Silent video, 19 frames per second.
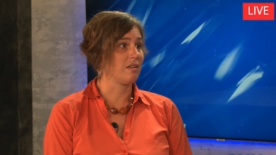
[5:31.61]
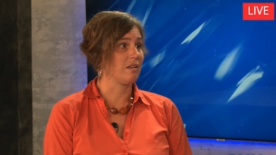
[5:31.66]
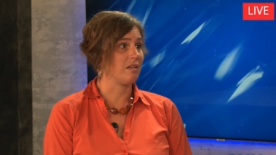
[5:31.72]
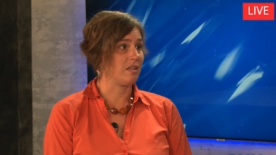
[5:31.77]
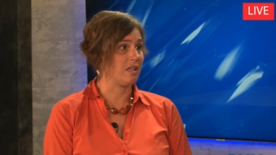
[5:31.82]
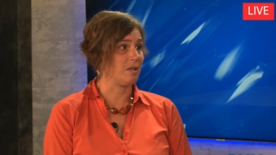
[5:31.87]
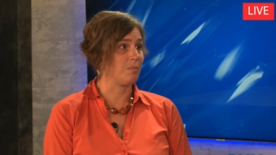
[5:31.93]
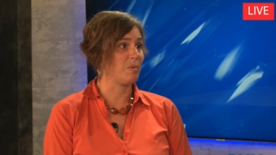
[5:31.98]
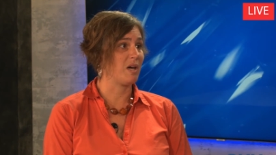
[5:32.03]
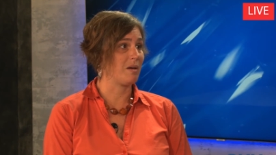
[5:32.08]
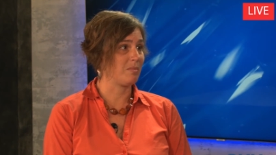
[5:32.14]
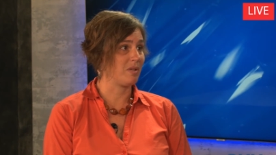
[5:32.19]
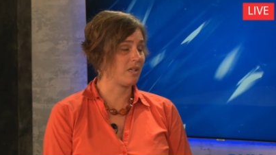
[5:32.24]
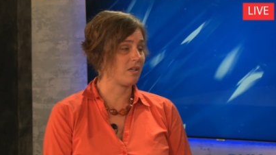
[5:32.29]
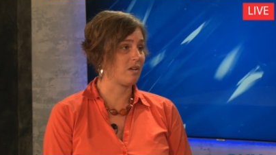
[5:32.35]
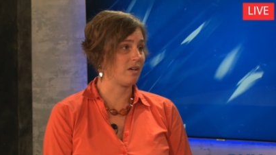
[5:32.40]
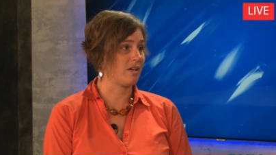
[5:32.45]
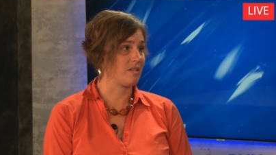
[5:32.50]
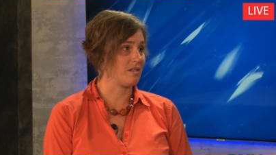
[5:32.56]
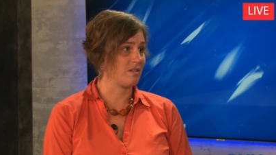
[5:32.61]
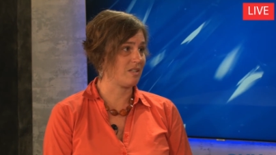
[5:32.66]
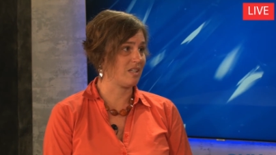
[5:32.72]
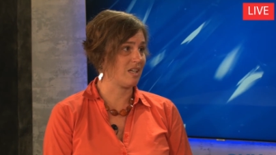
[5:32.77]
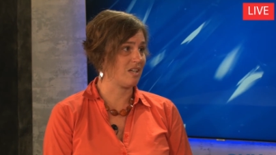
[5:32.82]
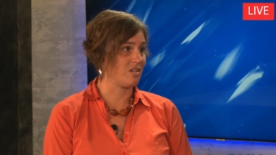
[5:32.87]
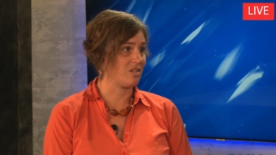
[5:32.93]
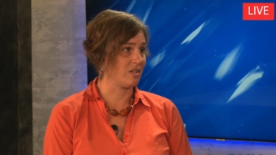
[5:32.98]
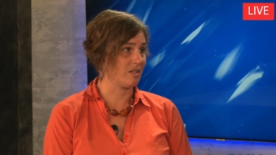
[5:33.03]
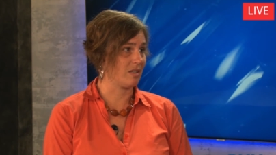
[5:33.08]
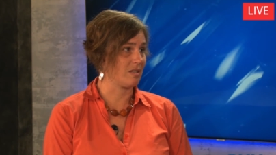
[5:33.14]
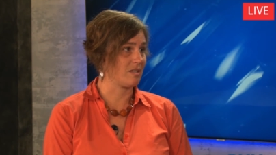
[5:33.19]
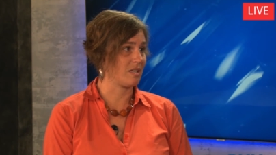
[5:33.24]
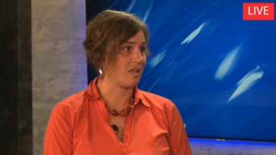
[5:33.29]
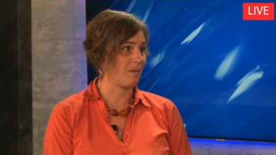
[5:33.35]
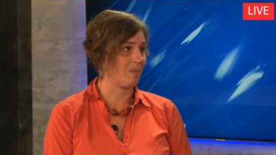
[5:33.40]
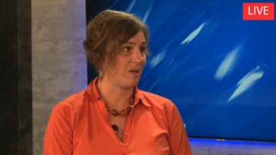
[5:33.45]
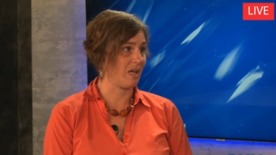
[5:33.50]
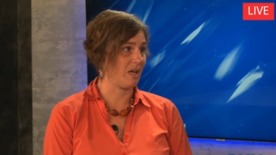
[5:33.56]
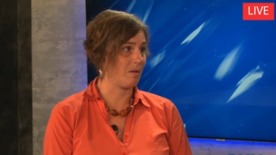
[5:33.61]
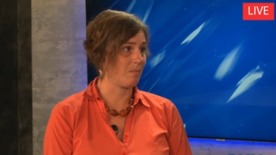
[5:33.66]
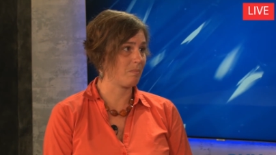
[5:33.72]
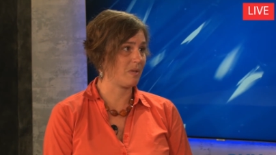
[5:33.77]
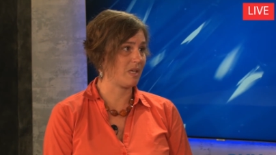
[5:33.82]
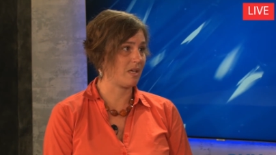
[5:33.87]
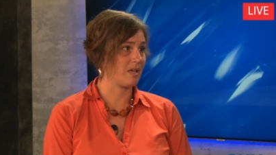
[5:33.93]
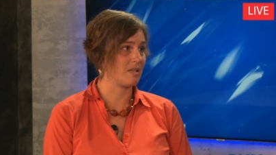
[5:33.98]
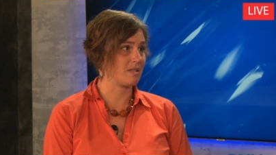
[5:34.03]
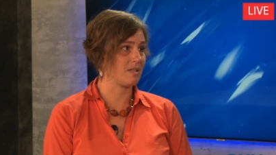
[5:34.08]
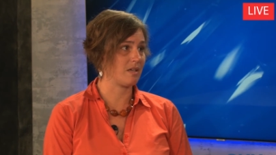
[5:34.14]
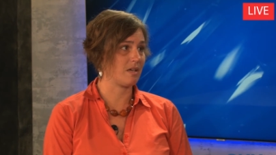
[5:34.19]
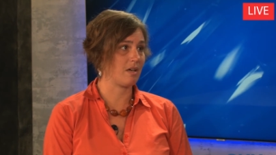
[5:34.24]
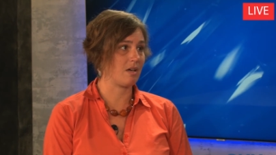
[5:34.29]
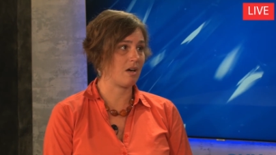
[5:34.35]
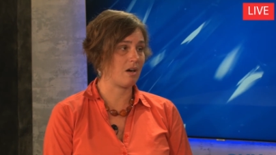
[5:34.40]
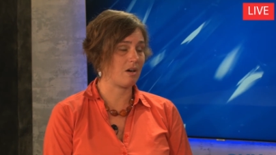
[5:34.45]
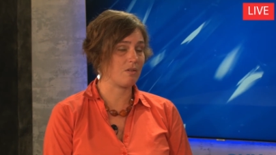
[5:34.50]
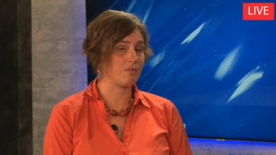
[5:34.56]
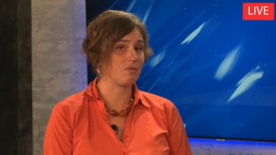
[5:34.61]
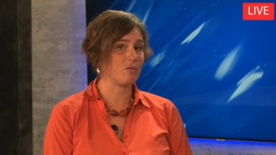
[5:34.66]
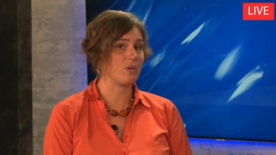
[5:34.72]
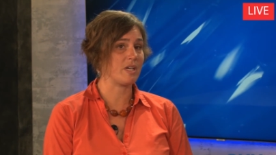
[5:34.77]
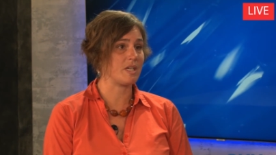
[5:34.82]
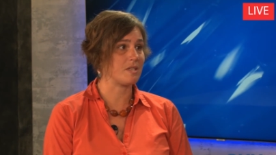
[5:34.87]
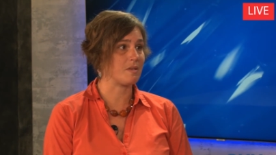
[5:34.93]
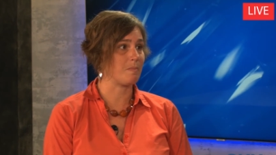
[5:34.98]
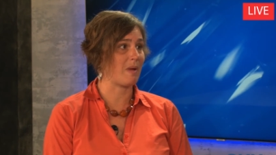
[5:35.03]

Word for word: the public consultation that's coming up, because our voice